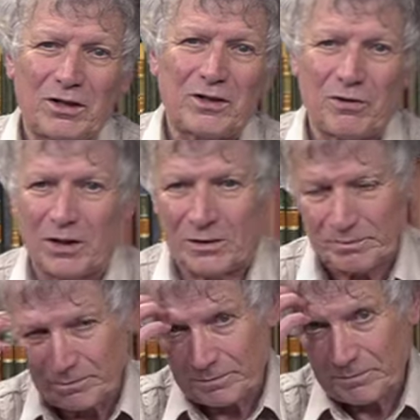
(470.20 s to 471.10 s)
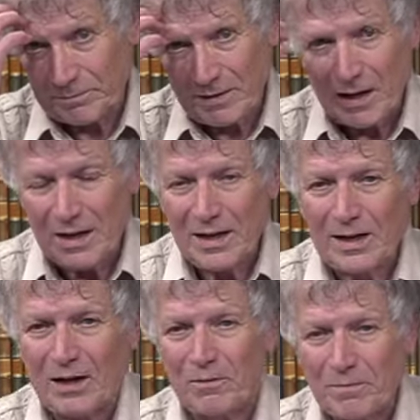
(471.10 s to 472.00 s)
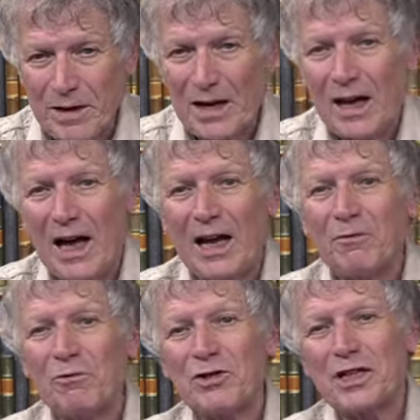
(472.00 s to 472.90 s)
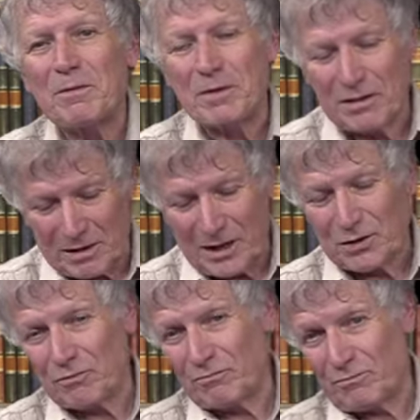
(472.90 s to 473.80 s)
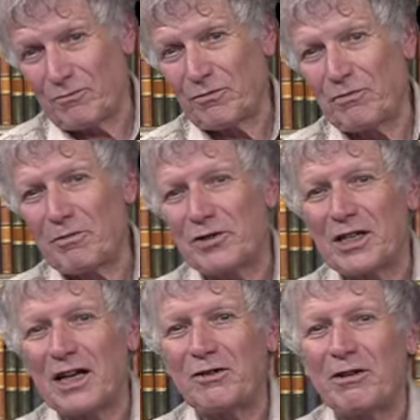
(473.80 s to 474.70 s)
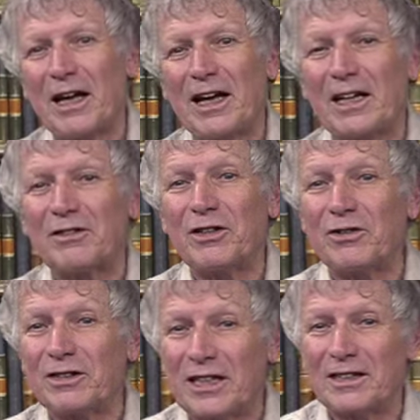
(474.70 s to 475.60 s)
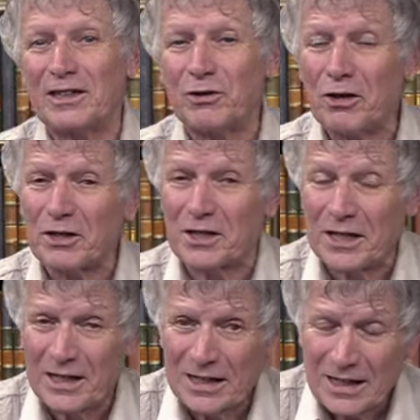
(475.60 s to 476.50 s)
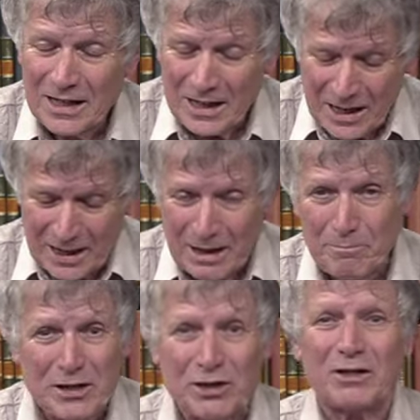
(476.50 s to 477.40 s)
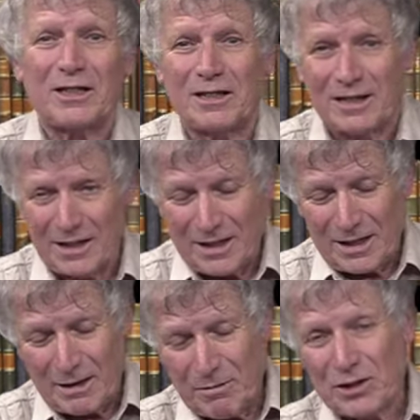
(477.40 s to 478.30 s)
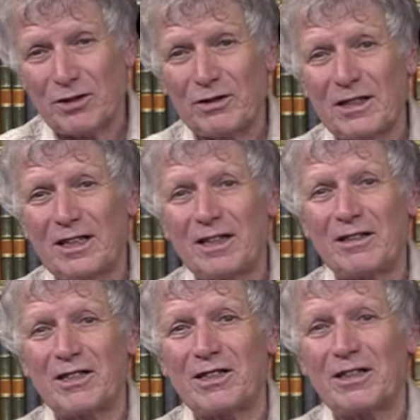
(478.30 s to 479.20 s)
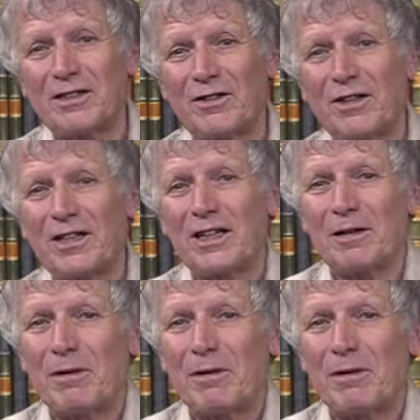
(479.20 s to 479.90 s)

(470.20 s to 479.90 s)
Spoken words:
on and so on. Now, Anne was keeping, as we would say today, Henry on tender hooks, and the besotted Henry started thinking